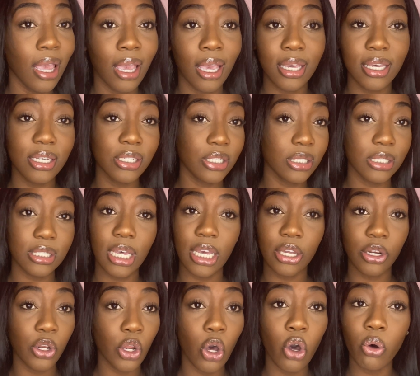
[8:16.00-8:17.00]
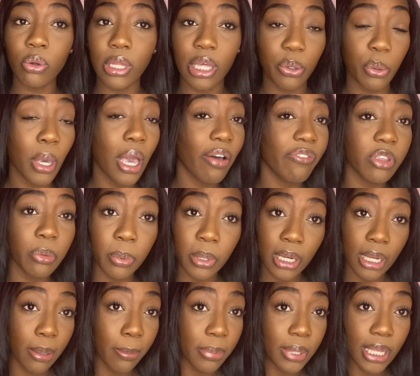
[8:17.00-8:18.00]
And he's just like, no, like you have to put an
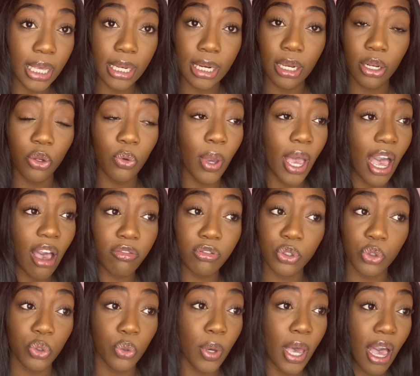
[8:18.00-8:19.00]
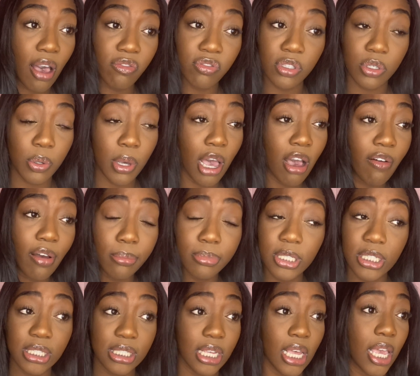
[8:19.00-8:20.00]
implant in. You have to. I'm
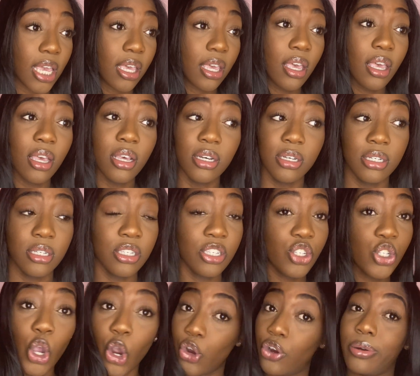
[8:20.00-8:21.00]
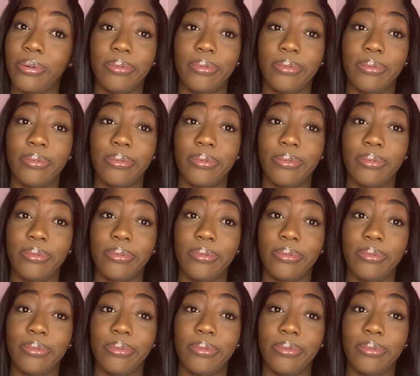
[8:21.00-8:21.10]
just like, sir,